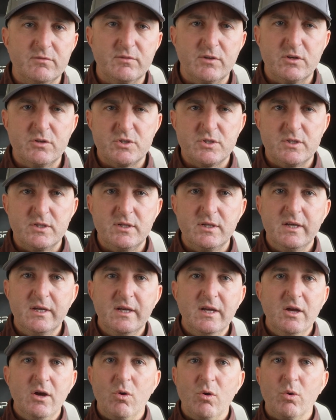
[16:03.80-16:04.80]
version,
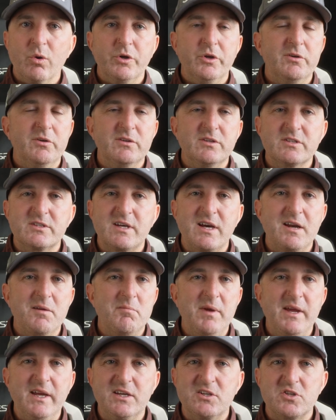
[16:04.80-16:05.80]
or you can just kind of
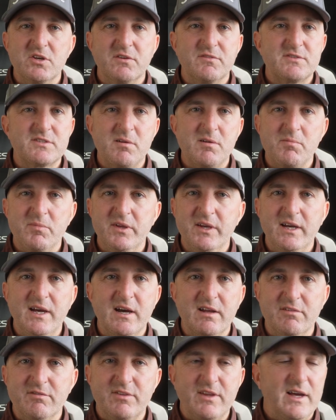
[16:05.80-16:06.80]
makeshift something
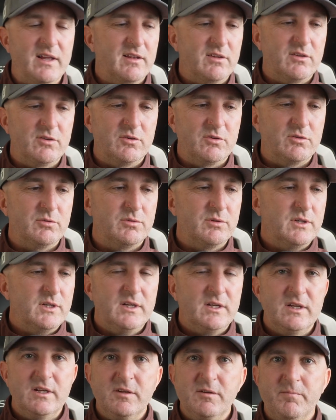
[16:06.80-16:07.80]
out of that little,
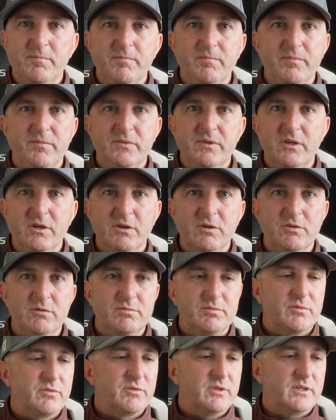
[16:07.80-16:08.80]

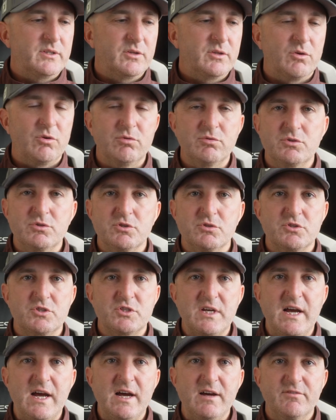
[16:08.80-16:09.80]
thing that holds your
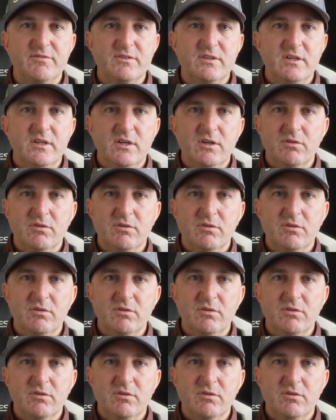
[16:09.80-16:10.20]
shaft.